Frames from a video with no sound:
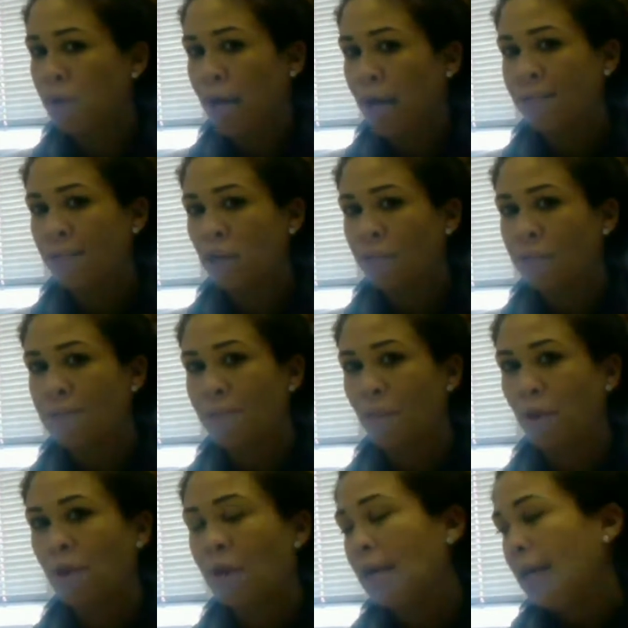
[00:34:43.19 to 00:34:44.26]
guys and our
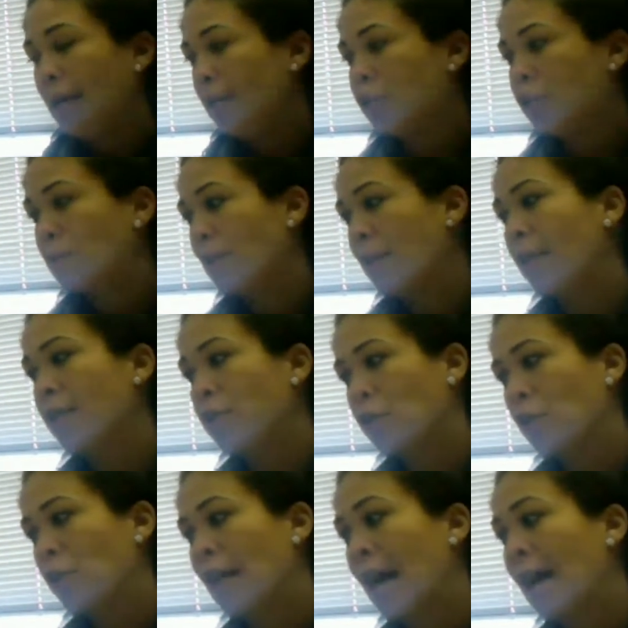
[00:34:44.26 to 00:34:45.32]
people is just making
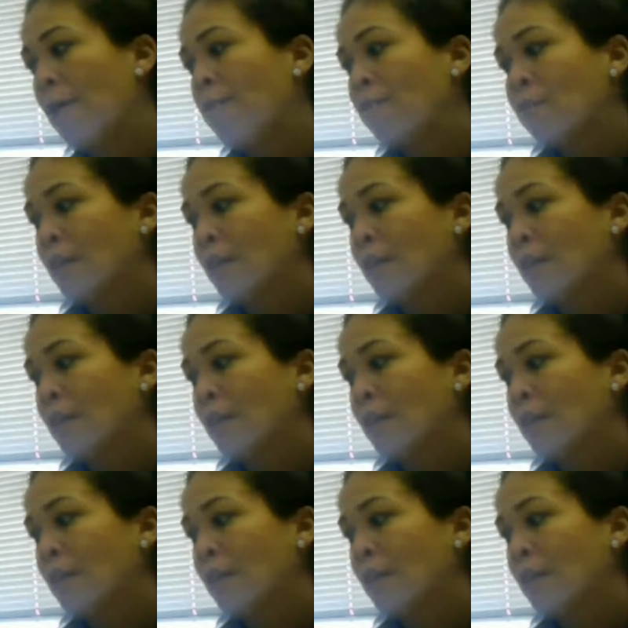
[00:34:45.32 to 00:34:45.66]
sure that